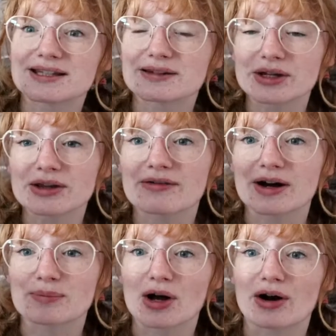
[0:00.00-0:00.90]
It's something that I've
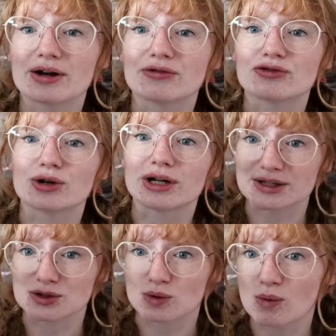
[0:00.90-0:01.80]
had my eye on for a
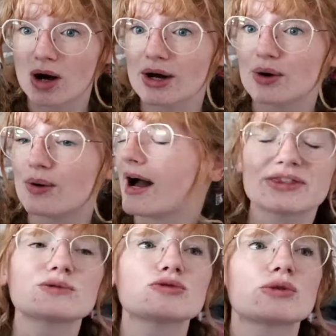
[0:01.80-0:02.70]
little while.
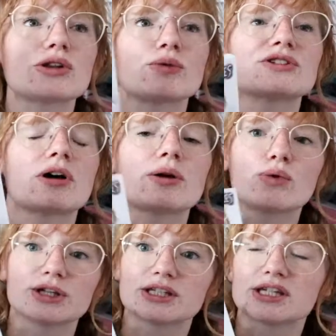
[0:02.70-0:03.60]
This was one of the ones that I
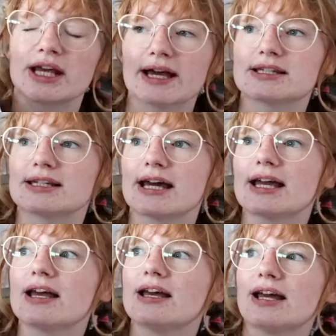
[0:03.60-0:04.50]
wanted to get
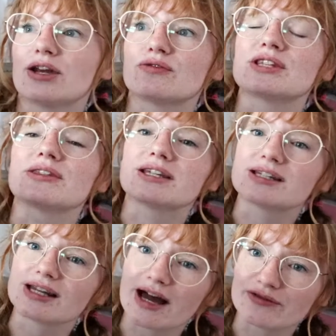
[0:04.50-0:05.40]
today and obviously they
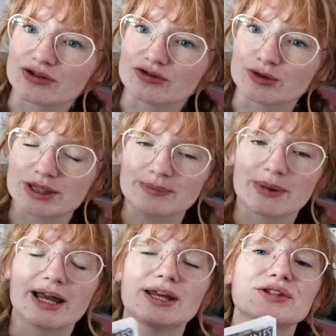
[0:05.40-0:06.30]
didn't have it in Forbidden
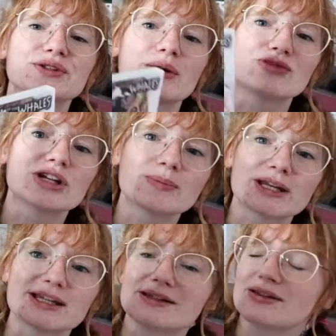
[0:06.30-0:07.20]
Planet so I'm really
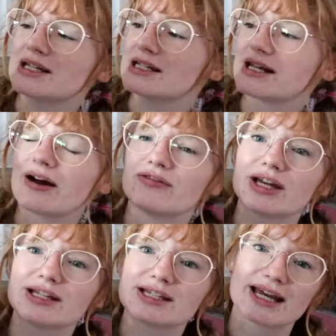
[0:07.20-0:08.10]
pleased that they did have
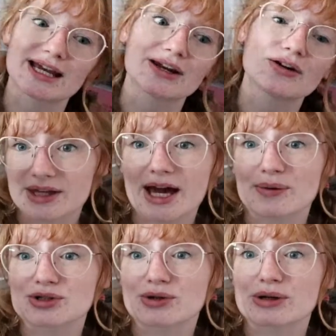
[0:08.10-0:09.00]
it in the
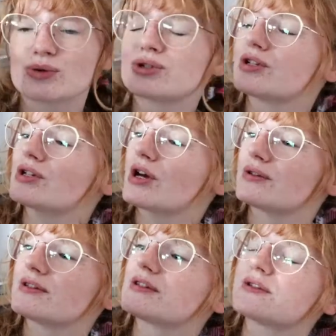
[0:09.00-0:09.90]
Gower Street
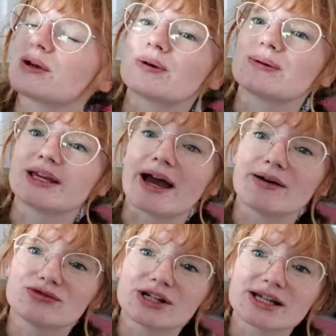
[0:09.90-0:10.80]
Waterstones so yeah
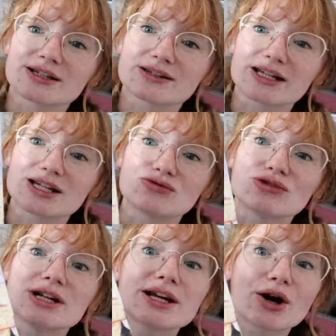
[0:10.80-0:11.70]
really excited
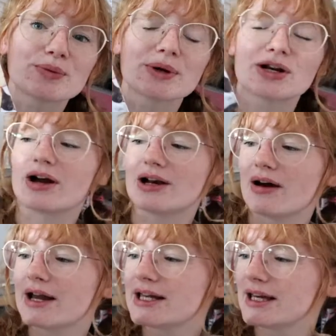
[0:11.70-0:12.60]
really hoping I
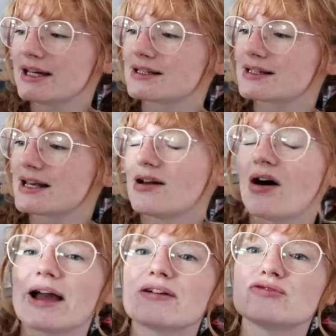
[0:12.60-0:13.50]
like it.
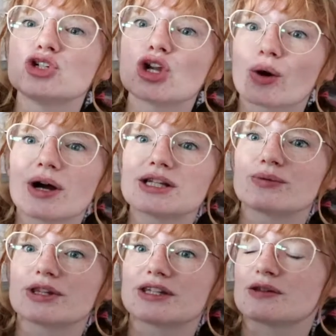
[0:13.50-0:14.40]
I have no
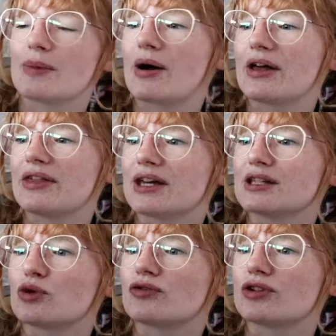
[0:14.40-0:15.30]
idea what this is about. I think
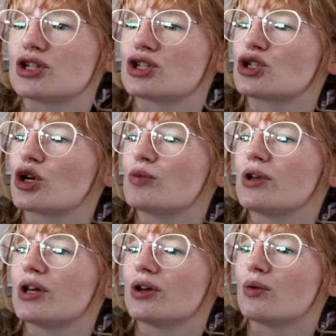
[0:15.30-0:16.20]
it's more of a
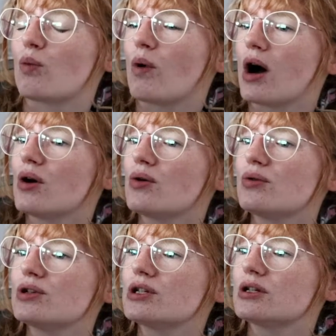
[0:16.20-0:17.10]
dystopian
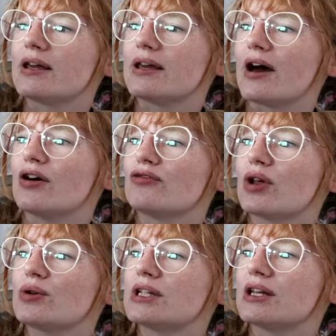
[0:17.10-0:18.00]
world. Yeah a
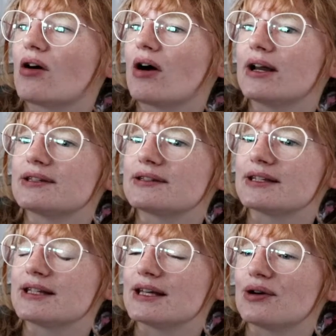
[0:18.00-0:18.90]
floating island
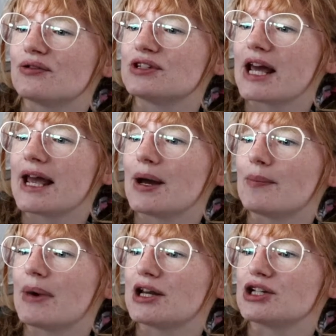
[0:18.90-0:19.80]
city of day
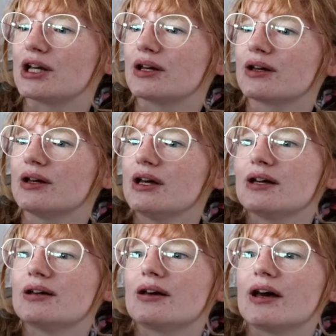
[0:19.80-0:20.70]
and magic
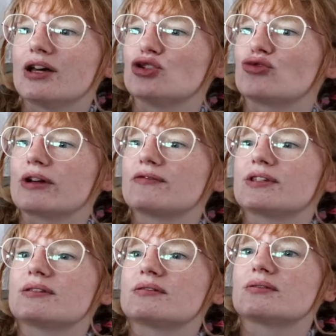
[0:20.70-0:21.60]
it
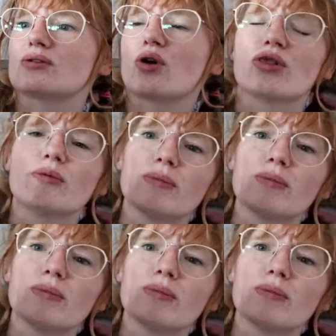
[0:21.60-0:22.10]
drifts on the